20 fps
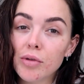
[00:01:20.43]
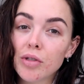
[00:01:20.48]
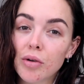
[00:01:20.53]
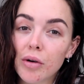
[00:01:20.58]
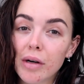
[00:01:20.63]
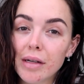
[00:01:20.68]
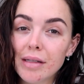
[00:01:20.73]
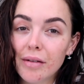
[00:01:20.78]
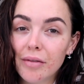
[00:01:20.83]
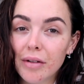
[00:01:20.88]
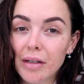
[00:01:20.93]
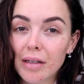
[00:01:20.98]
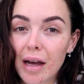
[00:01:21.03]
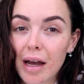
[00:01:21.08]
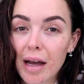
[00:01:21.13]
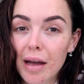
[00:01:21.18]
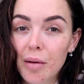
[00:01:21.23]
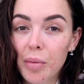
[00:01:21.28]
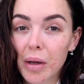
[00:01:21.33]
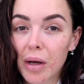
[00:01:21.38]
stories every
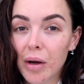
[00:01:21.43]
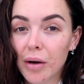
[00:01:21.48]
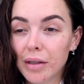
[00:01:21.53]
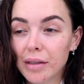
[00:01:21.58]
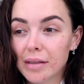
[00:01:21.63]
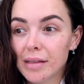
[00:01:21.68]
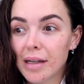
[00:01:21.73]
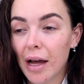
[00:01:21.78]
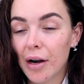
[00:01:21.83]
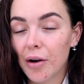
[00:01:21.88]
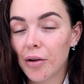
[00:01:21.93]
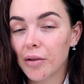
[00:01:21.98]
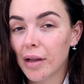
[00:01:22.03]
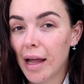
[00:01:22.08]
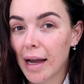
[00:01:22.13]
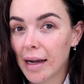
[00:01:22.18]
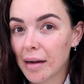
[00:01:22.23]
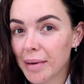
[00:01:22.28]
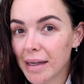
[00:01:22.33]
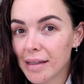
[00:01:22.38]
day because I don't
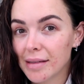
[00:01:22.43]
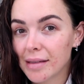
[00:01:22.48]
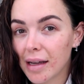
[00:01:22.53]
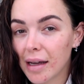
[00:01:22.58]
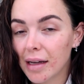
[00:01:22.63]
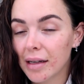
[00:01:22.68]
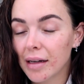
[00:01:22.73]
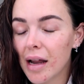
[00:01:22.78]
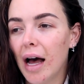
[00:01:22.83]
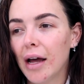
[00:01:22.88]
like my skin.